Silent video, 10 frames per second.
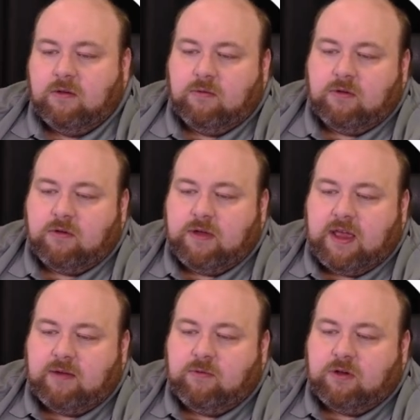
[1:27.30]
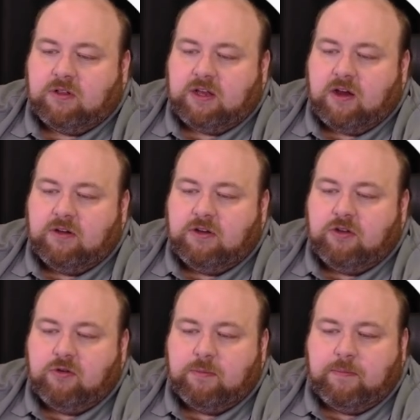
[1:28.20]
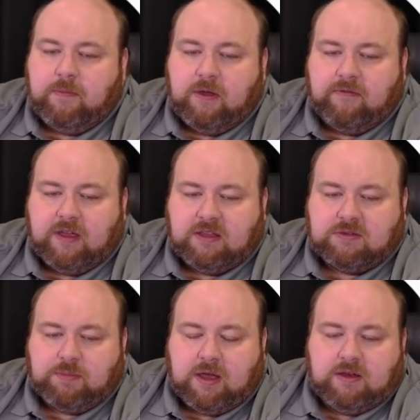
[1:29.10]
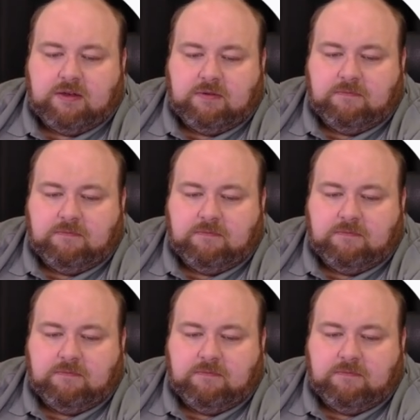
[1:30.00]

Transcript: We'll go ahead, we'll click our new events button.